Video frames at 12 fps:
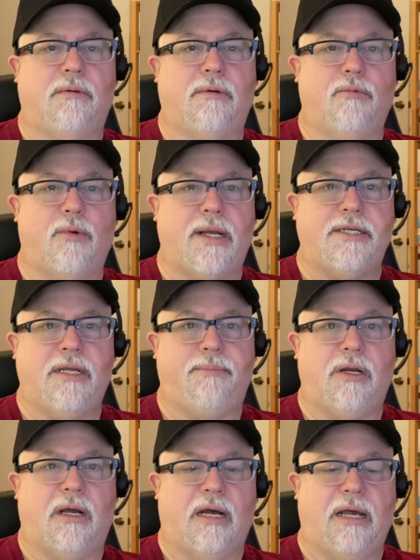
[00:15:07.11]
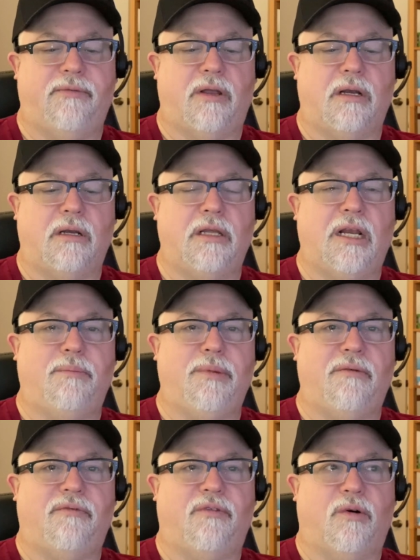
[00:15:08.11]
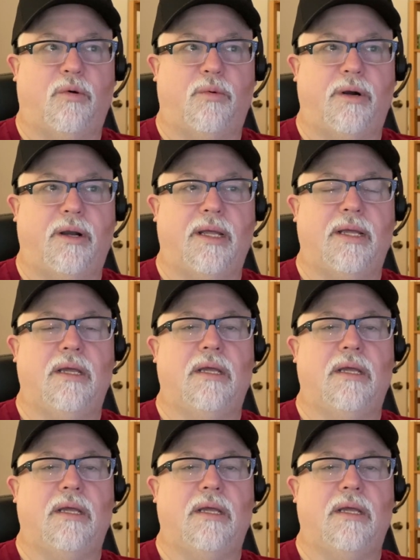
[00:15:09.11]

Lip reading: you want to tip your hive a little bit forward,